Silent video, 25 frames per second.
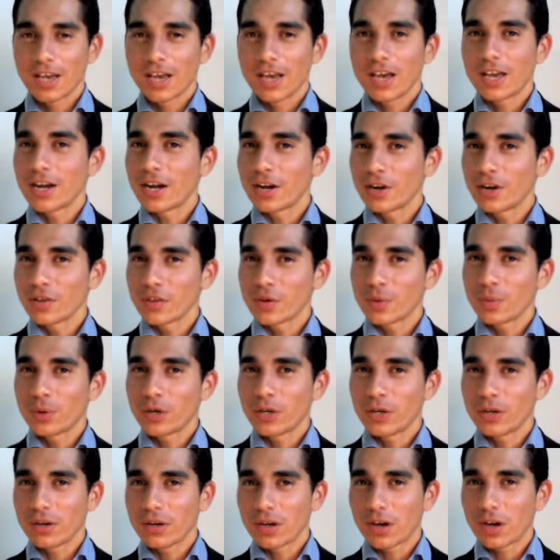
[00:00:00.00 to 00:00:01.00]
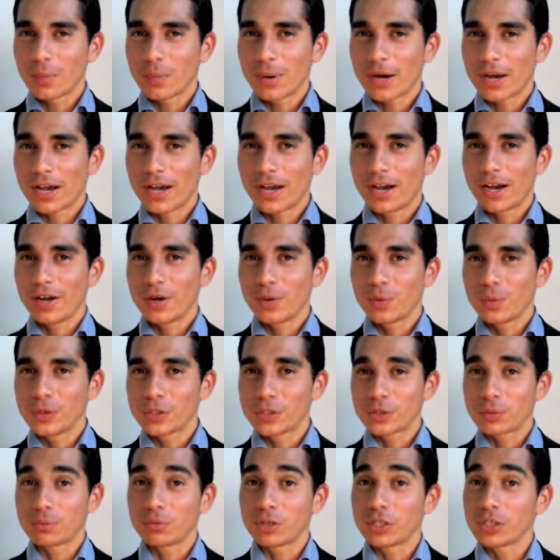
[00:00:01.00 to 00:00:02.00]
And another one who caught my eye
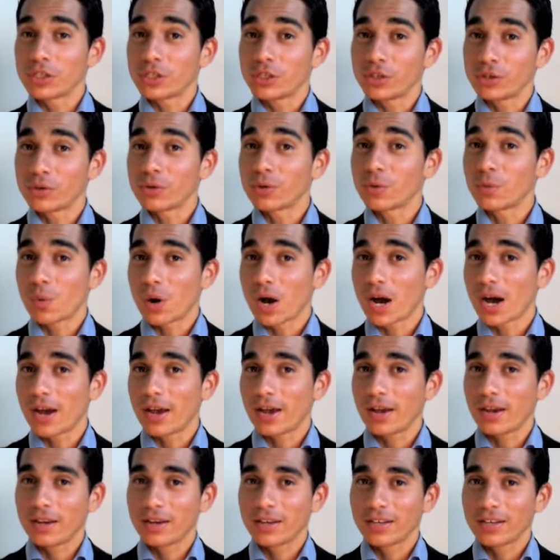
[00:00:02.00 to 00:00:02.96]
was Miss Uruguay.